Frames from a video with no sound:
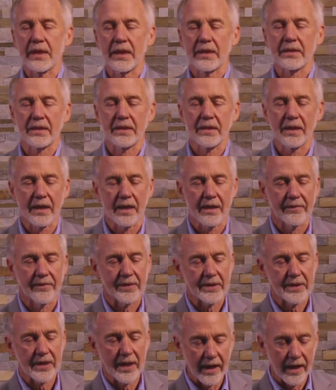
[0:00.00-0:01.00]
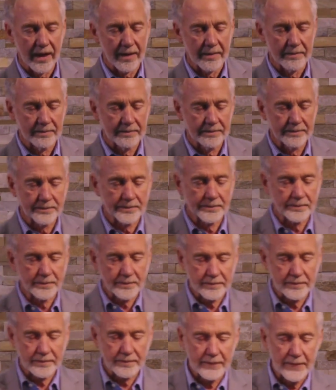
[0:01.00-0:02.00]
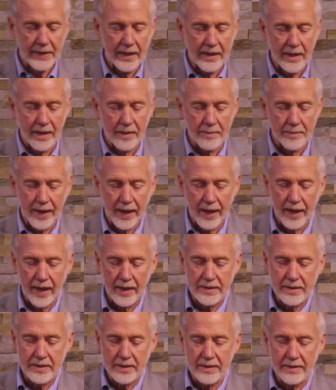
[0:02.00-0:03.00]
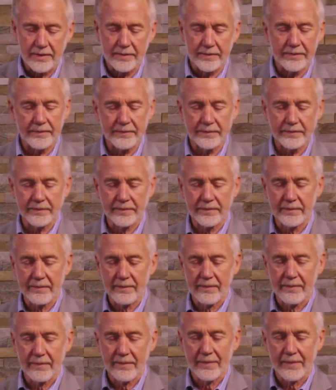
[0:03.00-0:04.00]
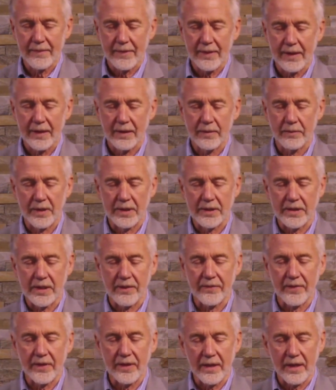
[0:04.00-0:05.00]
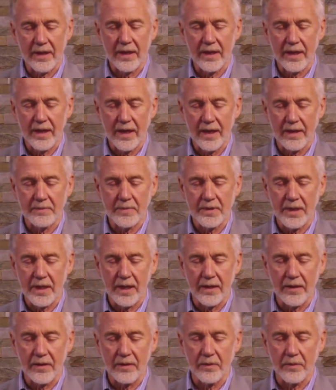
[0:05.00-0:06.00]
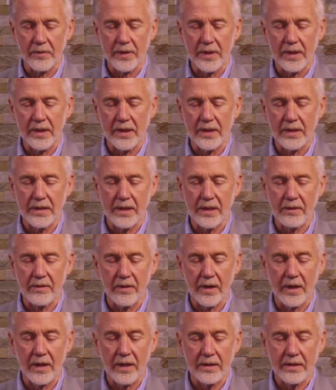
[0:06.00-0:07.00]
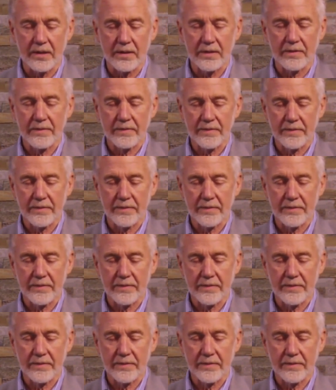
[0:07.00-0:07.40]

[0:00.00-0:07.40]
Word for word: Let's think of a time in our past in which everything came together with ease and grace.